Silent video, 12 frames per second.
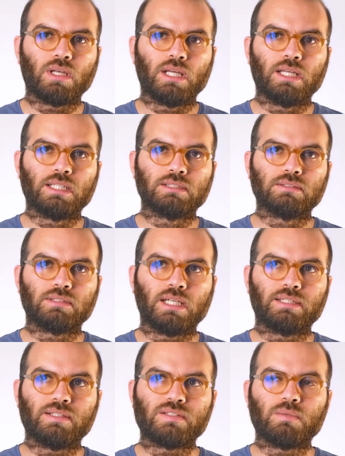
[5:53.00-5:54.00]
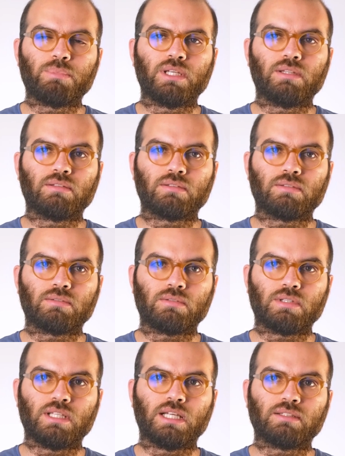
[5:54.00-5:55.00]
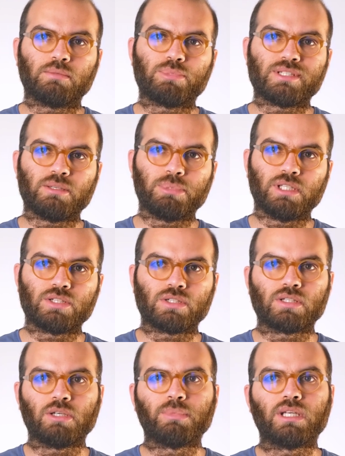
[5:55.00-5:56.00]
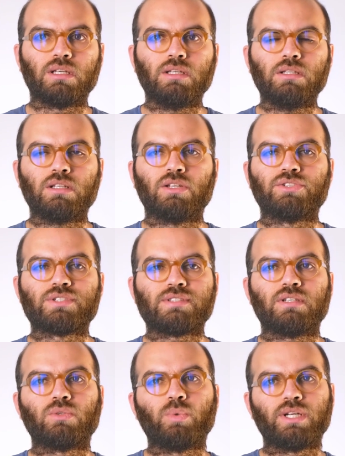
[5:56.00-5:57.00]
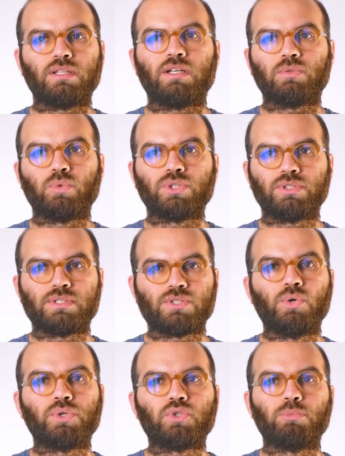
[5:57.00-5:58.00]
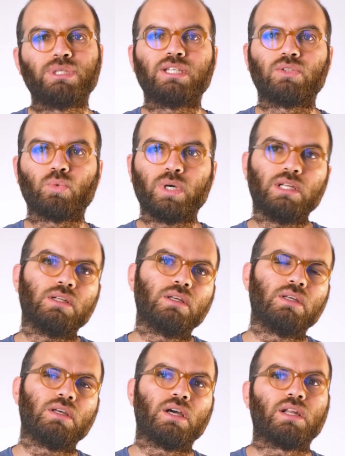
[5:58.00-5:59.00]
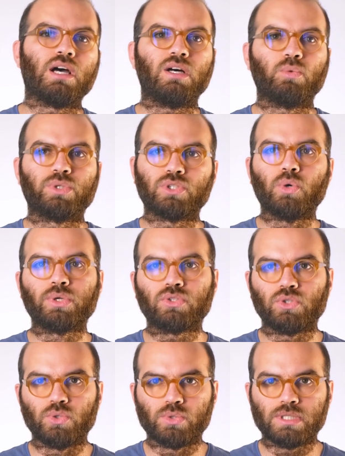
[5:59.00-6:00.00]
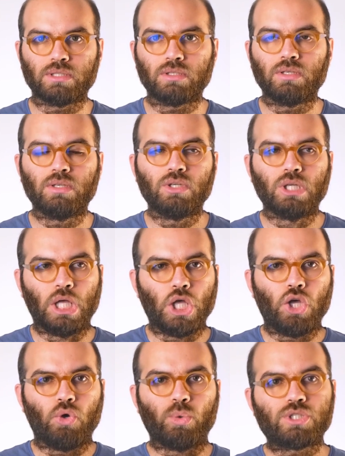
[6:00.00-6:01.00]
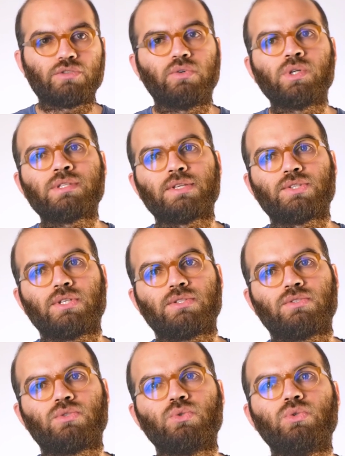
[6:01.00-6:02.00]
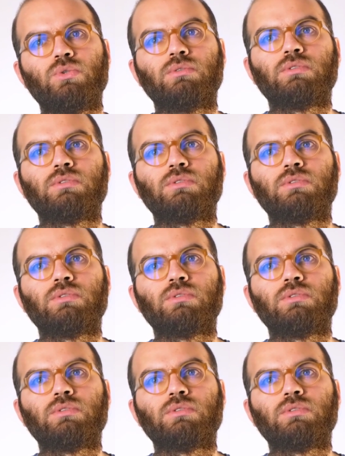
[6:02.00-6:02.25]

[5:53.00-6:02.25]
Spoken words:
and anticipate that precipitation coming in and understand where that water is going to be and when and how we're going to use it, which forces us to